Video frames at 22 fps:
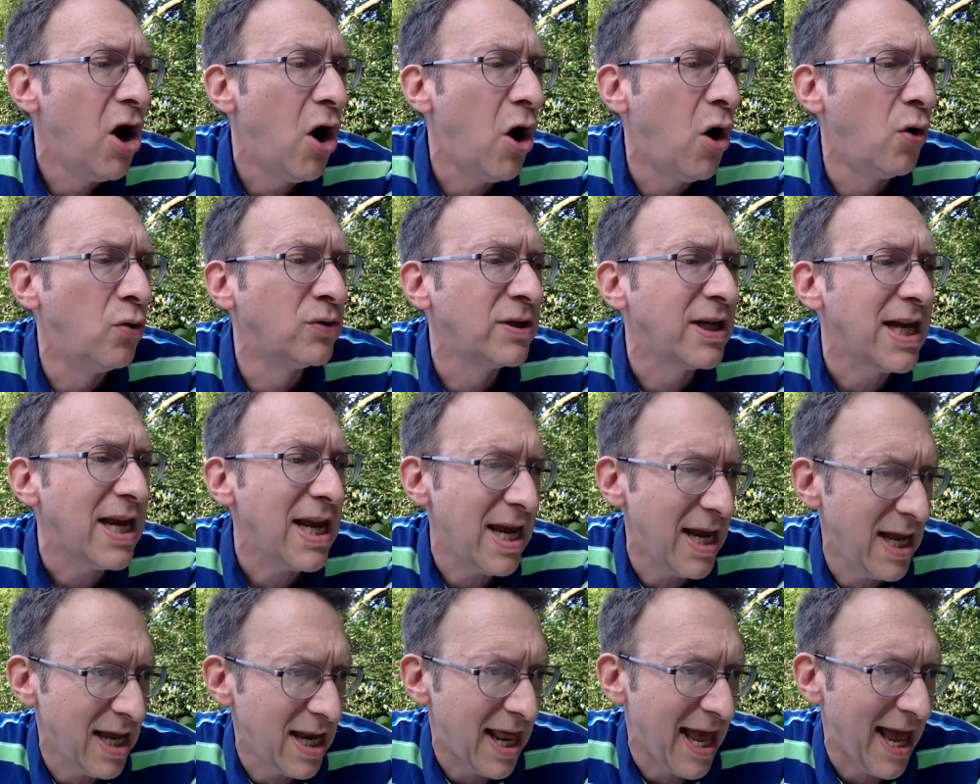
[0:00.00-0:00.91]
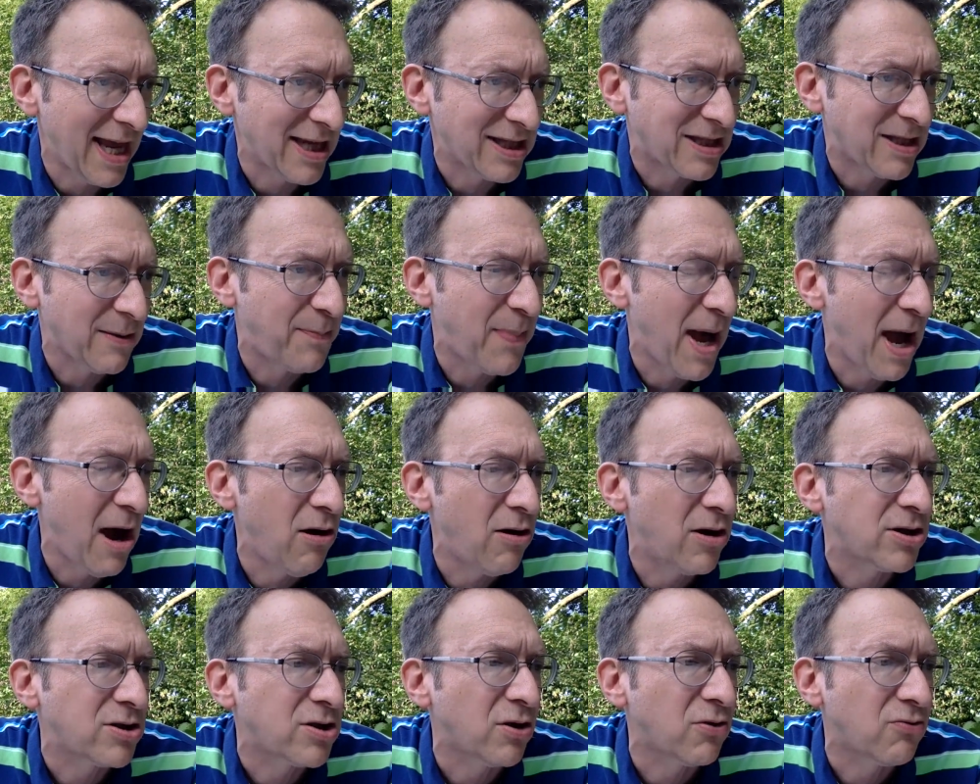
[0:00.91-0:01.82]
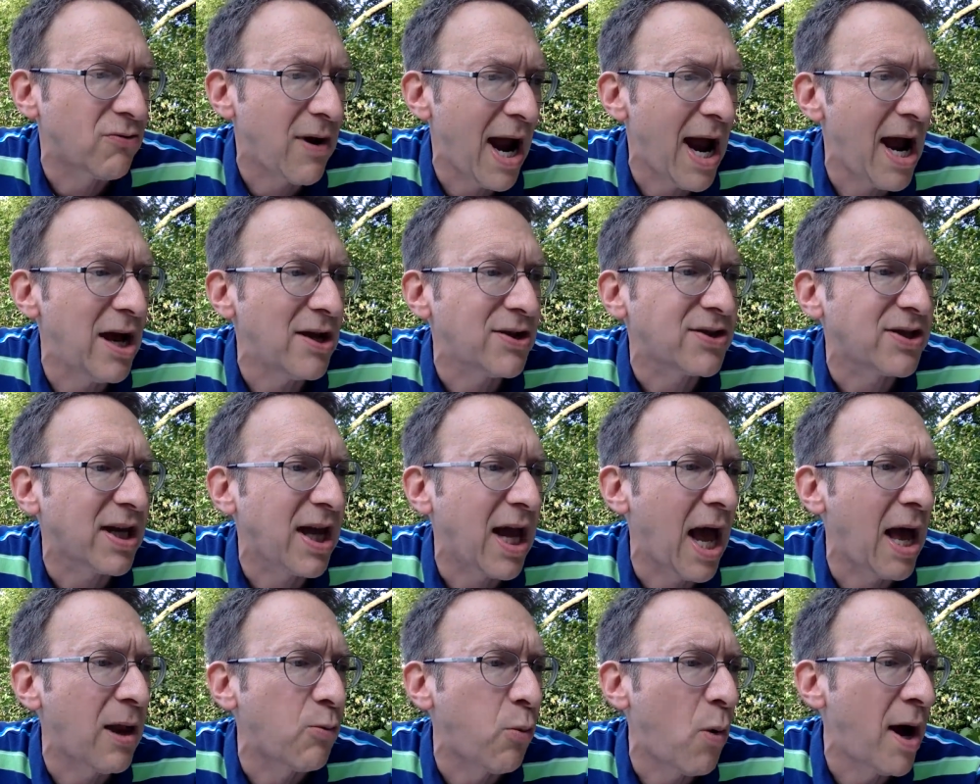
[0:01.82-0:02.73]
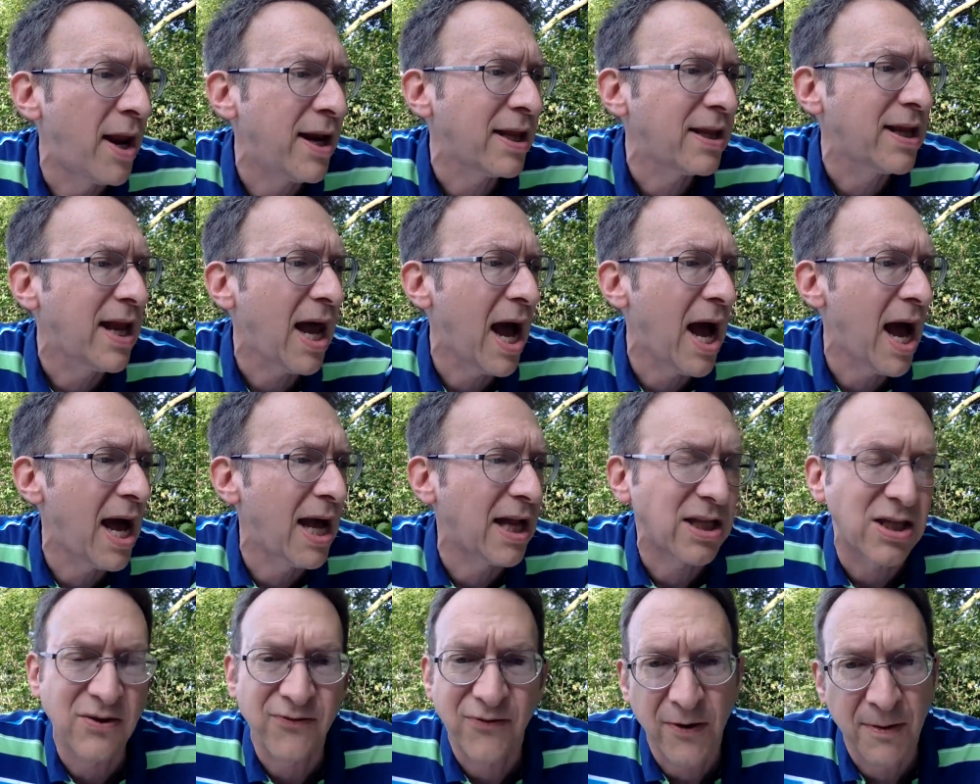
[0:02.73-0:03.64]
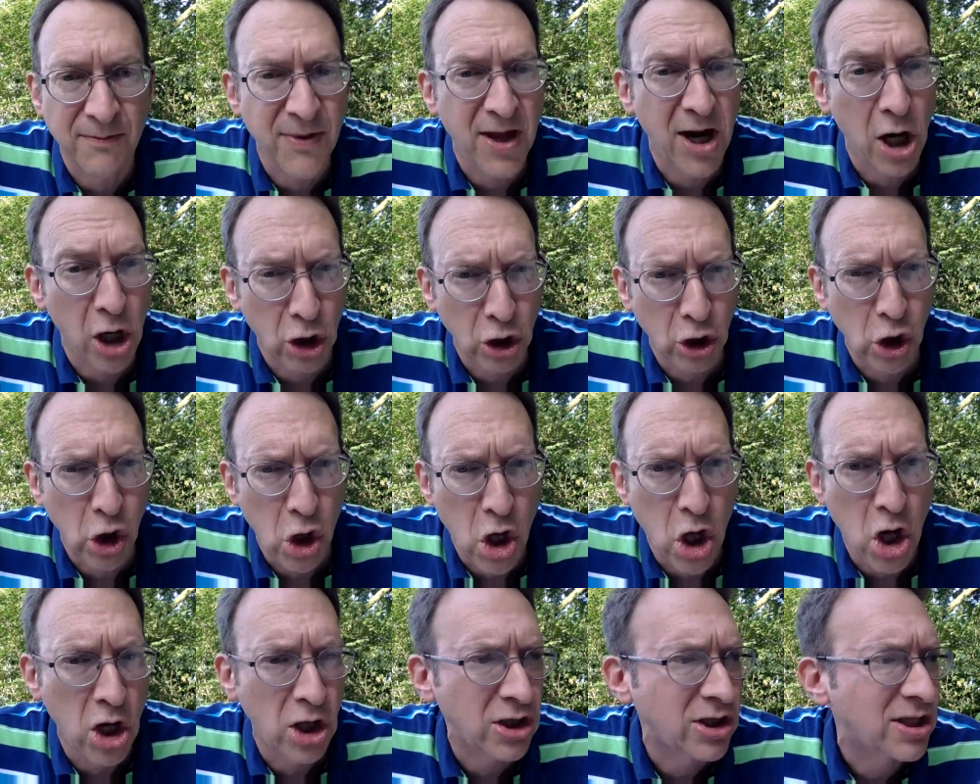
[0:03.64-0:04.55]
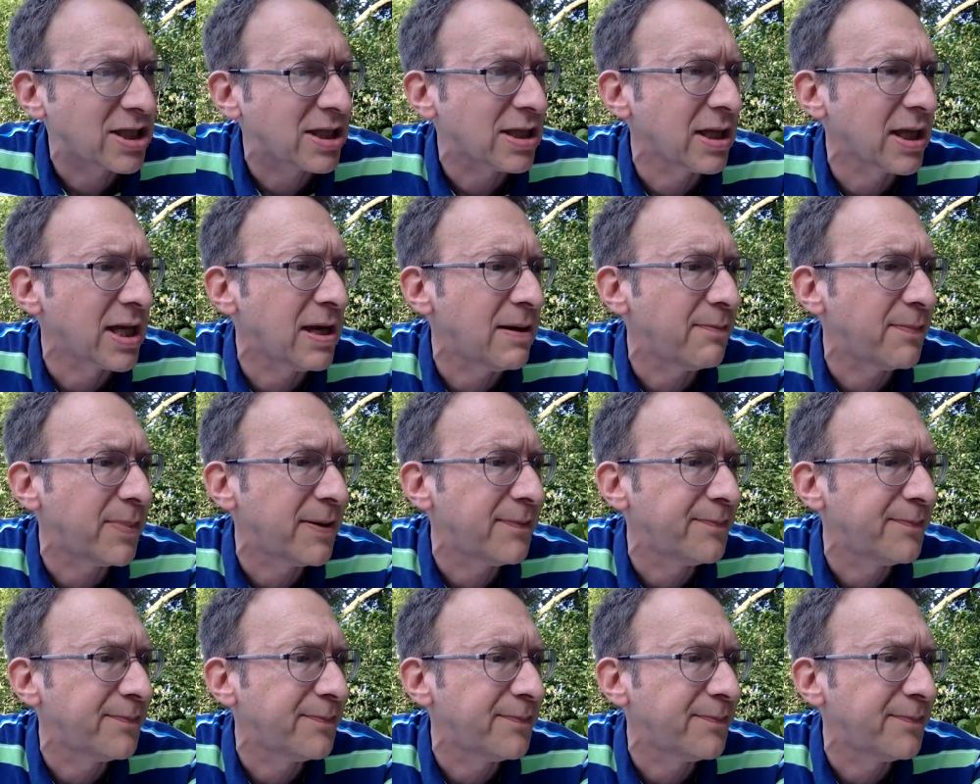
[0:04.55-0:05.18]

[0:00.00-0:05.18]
Only it has the power to rouse the Gondwanan gods from their long sleep."